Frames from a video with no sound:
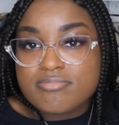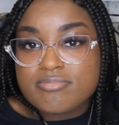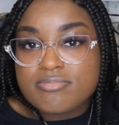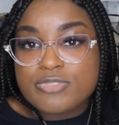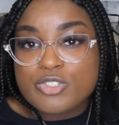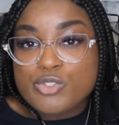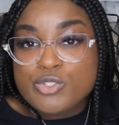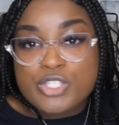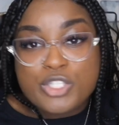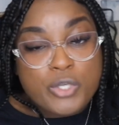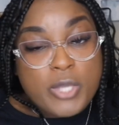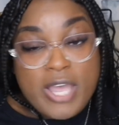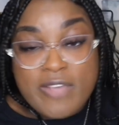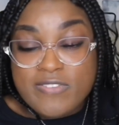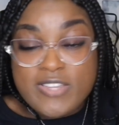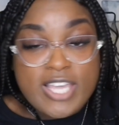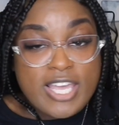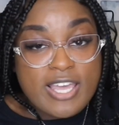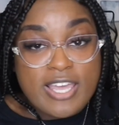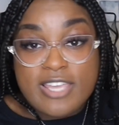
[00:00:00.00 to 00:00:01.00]
you still have
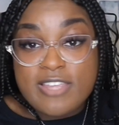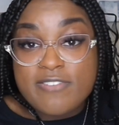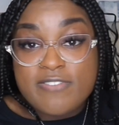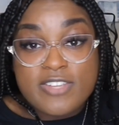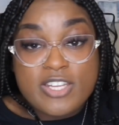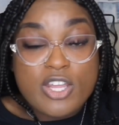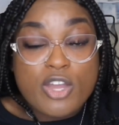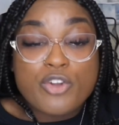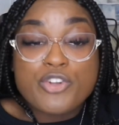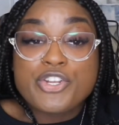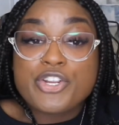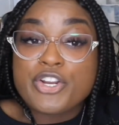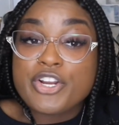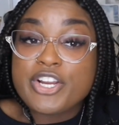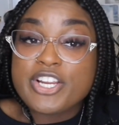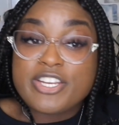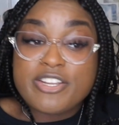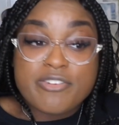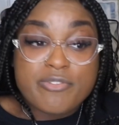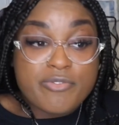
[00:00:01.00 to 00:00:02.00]
to have, even though you're
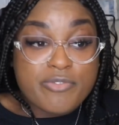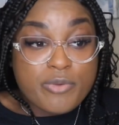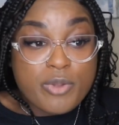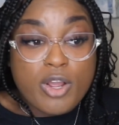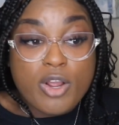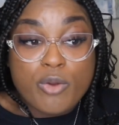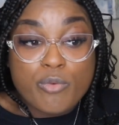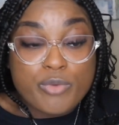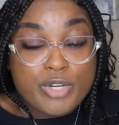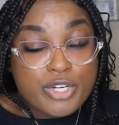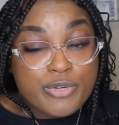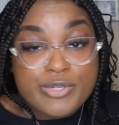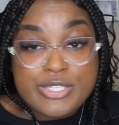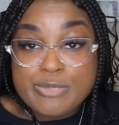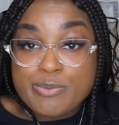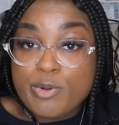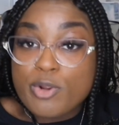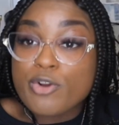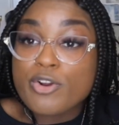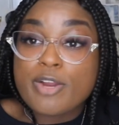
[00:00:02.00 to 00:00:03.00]
in a rigorous
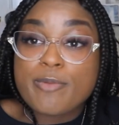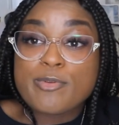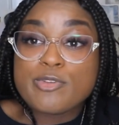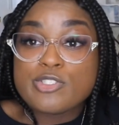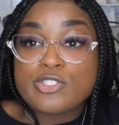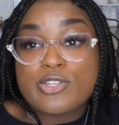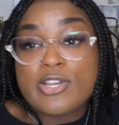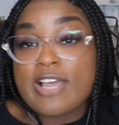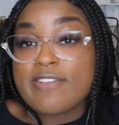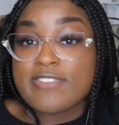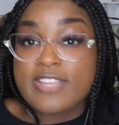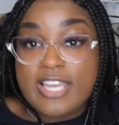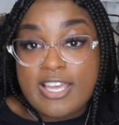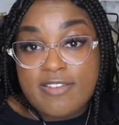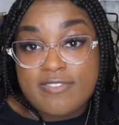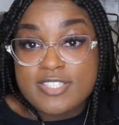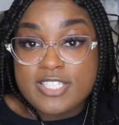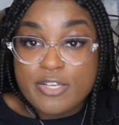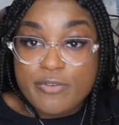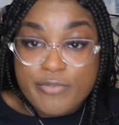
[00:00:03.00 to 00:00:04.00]
program, you still have to have
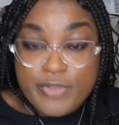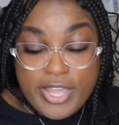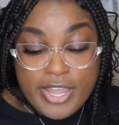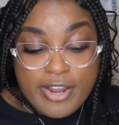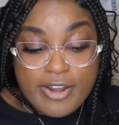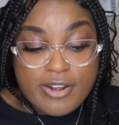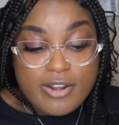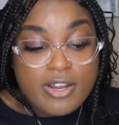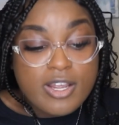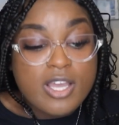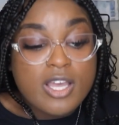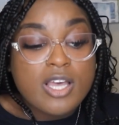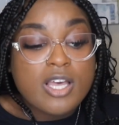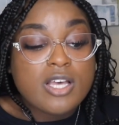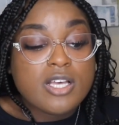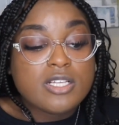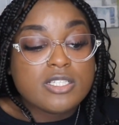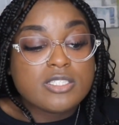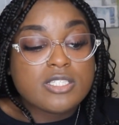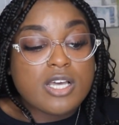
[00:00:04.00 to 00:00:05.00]
self-care.
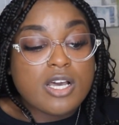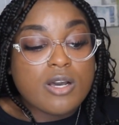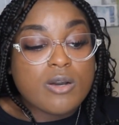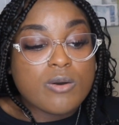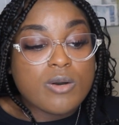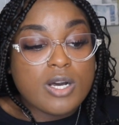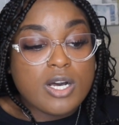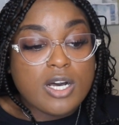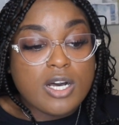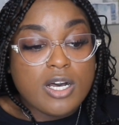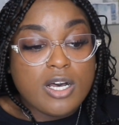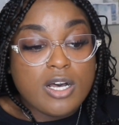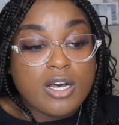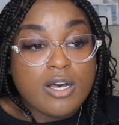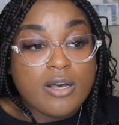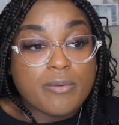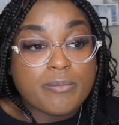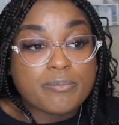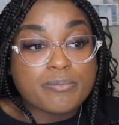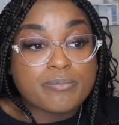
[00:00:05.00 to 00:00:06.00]
So
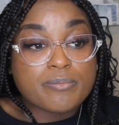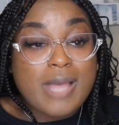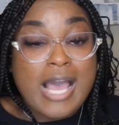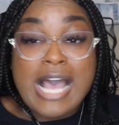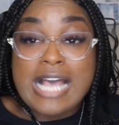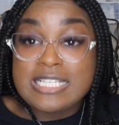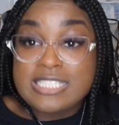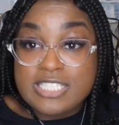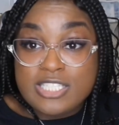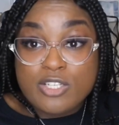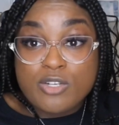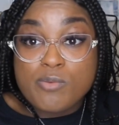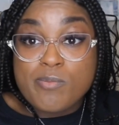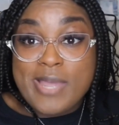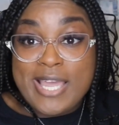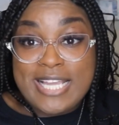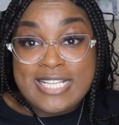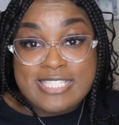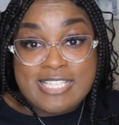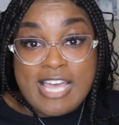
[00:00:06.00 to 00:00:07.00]
I still
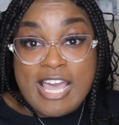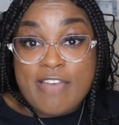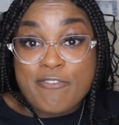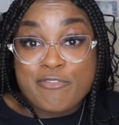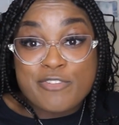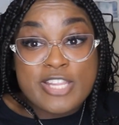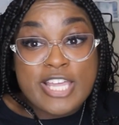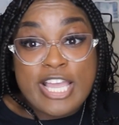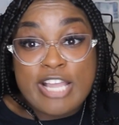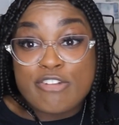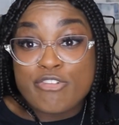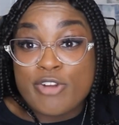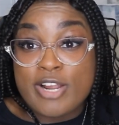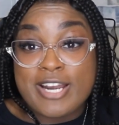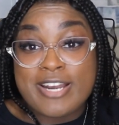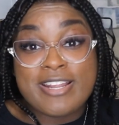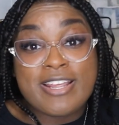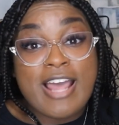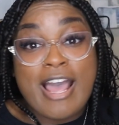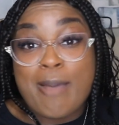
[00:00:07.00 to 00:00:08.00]
made time for that.
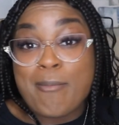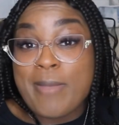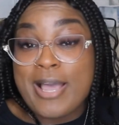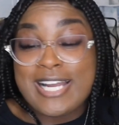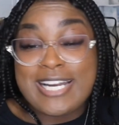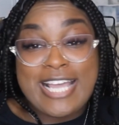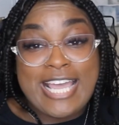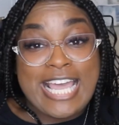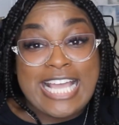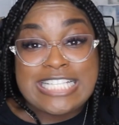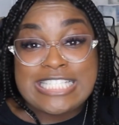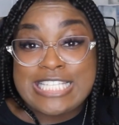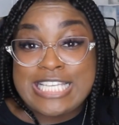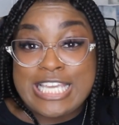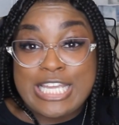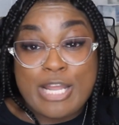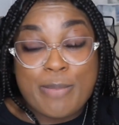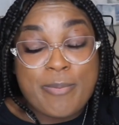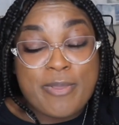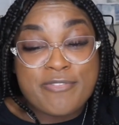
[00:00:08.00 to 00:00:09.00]
Granted, I might have had to
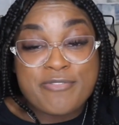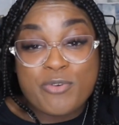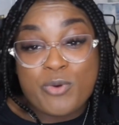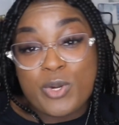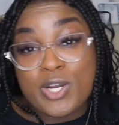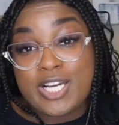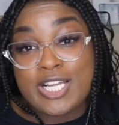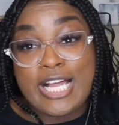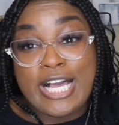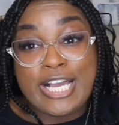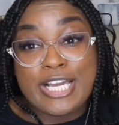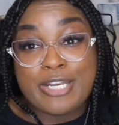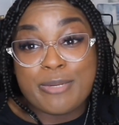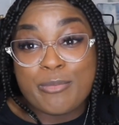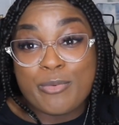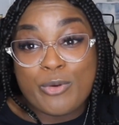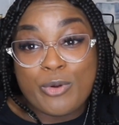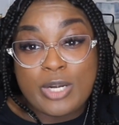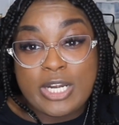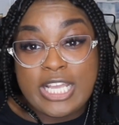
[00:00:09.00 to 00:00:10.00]
get up at 4 o'clock in the
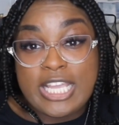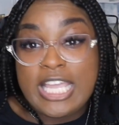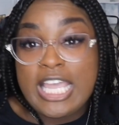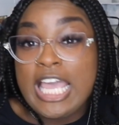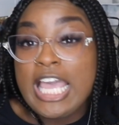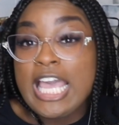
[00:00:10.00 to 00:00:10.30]
morning